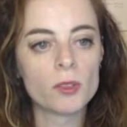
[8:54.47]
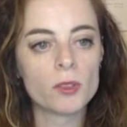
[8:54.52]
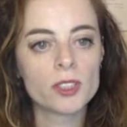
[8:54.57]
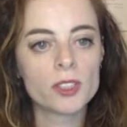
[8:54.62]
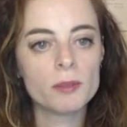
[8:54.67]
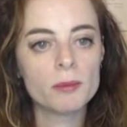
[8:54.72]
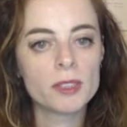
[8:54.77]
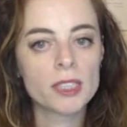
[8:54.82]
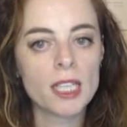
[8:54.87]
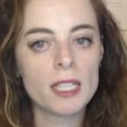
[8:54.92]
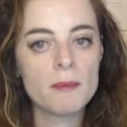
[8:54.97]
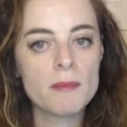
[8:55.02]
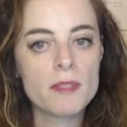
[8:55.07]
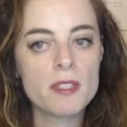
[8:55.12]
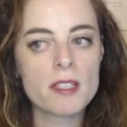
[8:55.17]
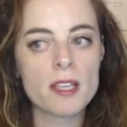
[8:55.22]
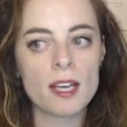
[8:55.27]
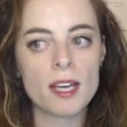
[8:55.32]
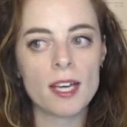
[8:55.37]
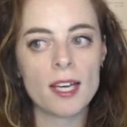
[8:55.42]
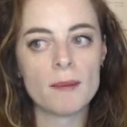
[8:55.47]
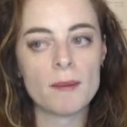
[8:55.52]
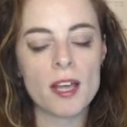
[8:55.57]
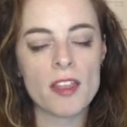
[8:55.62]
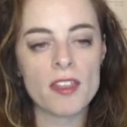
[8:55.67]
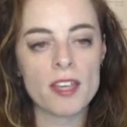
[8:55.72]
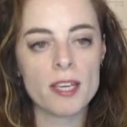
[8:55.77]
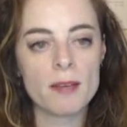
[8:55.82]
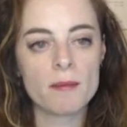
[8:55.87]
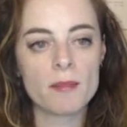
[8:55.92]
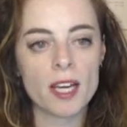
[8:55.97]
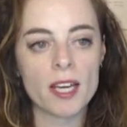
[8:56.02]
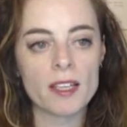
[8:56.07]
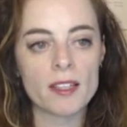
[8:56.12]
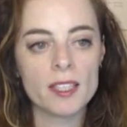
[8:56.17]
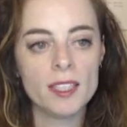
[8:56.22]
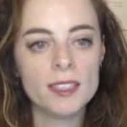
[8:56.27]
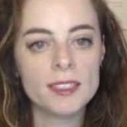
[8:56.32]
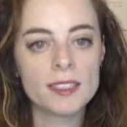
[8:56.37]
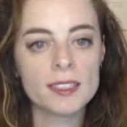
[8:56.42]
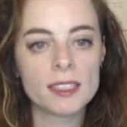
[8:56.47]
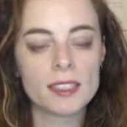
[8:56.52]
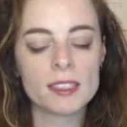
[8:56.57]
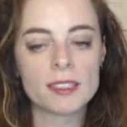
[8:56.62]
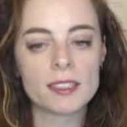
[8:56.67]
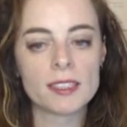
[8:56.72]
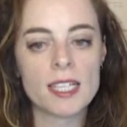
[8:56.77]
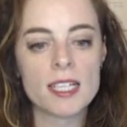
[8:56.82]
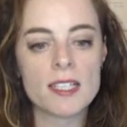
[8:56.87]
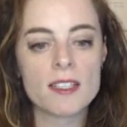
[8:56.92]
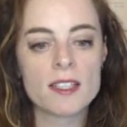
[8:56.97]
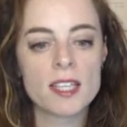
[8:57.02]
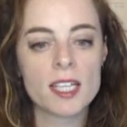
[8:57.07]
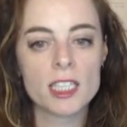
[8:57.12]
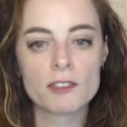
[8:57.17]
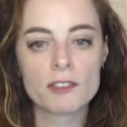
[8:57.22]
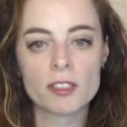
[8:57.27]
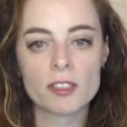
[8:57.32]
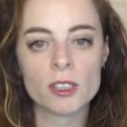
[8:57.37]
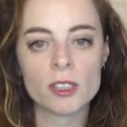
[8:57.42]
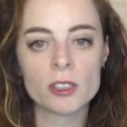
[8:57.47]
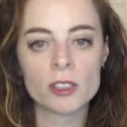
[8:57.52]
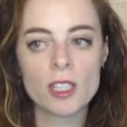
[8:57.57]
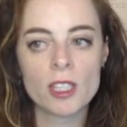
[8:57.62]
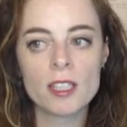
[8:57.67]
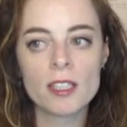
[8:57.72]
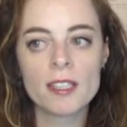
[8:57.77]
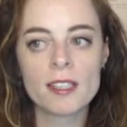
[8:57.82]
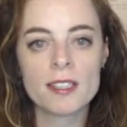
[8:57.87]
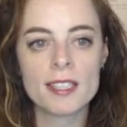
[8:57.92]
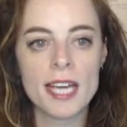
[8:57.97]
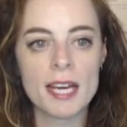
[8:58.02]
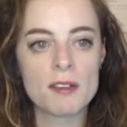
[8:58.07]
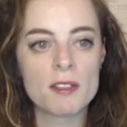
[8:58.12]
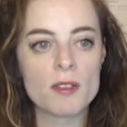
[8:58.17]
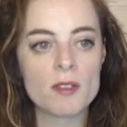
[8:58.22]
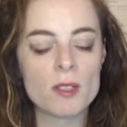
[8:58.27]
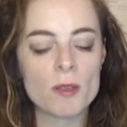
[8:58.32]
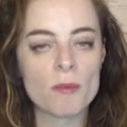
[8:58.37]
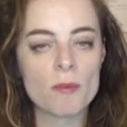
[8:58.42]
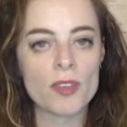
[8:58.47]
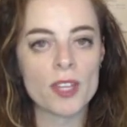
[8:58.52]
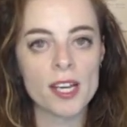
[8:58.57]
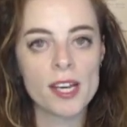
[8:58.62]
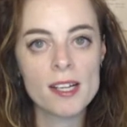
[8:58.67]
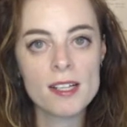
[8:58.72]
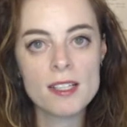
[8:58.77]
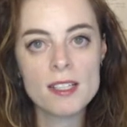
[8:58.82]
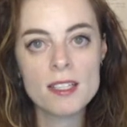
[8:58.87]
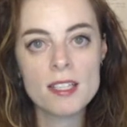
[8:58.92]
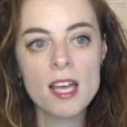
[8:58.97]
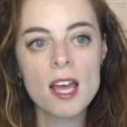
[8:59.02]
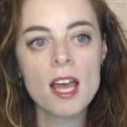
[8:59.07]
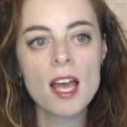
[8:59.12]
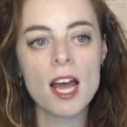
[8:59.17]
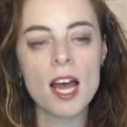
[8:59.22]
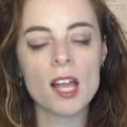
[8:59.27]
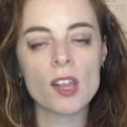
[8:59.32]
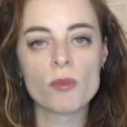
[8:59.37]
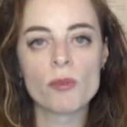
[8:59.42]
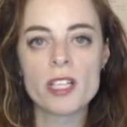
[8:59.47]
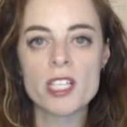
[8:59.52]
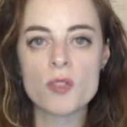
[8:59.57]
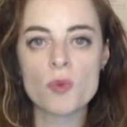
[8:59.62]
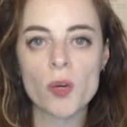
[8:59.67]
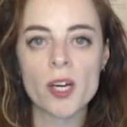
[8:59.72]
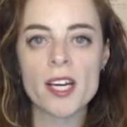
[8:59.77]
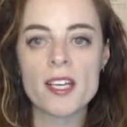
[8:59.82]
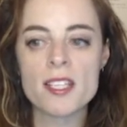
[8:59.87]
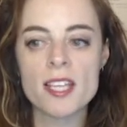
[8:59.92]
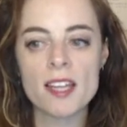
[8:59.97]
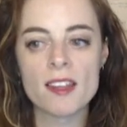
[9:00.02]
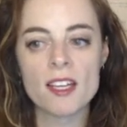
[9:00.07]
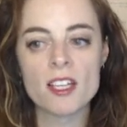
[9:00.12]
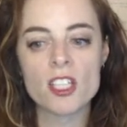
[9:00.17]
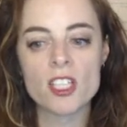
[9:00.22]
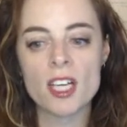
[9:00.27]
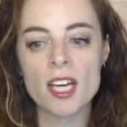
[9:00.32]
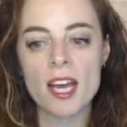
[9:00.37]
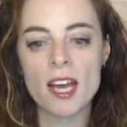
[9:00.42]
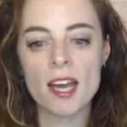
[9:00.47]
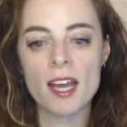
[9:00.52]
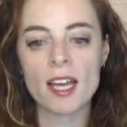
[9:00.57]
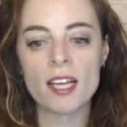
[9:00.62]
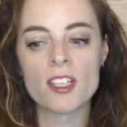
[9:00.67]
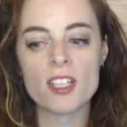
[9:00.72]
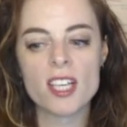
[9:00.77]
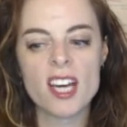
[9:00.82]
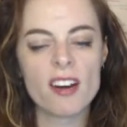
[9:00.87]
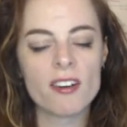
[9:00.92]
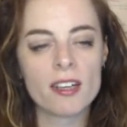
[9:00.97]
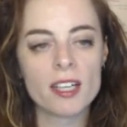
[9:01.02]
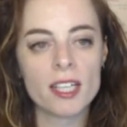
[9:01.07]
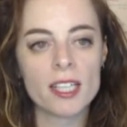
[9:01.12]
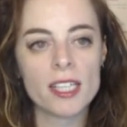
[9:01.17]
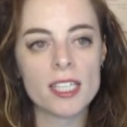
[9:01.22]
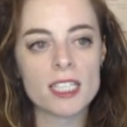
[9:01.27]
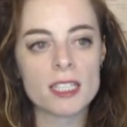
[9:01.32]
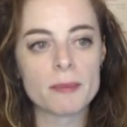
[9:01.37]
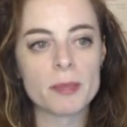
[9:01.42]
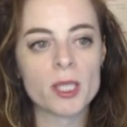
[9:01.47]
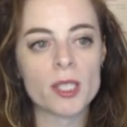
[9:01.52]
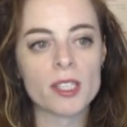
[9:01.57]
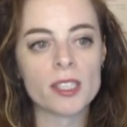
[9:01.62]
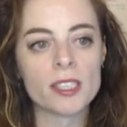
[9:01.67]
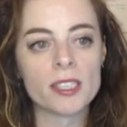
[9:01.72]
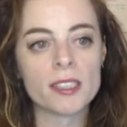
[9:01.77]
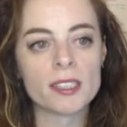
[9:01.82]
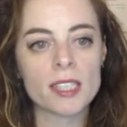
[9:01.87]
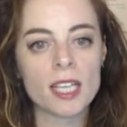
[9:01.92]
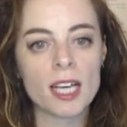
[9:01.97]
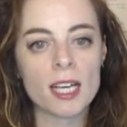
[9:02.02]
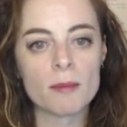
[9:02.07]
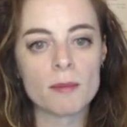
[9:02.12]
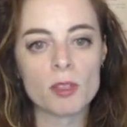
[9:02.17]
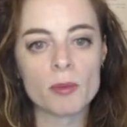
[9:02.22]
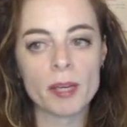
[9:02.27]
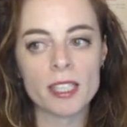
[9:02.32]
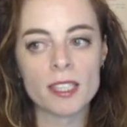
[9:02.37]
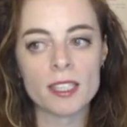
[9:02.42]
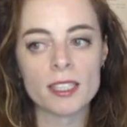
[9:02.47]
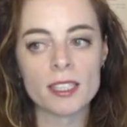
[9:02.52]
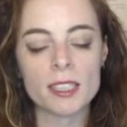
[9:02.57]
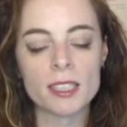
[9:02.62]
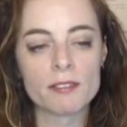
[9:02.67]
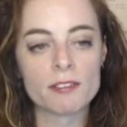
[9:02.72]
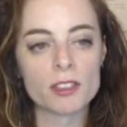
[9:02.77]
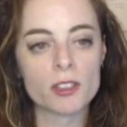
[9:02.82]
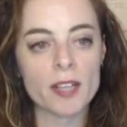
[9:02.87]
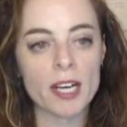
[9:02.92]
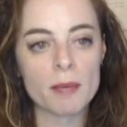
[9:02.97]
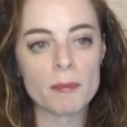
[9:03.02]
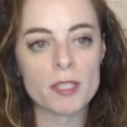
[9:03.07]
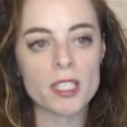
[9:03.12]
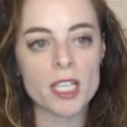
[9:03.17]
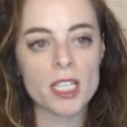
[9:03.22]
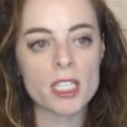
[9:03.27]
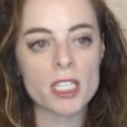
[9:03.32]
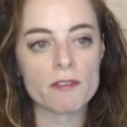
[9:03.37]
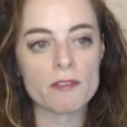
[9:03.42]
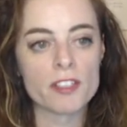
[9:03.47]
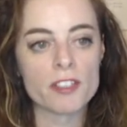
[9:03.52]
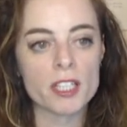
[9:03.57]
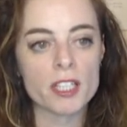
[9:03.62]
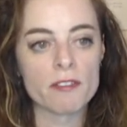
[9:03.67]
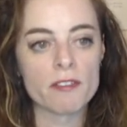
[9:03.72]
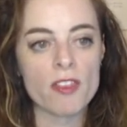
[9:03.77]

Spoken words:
sometimes a theme like this says, thanks for installing, now do something else. And the reason why I say that generically is because you might get a different recommendation for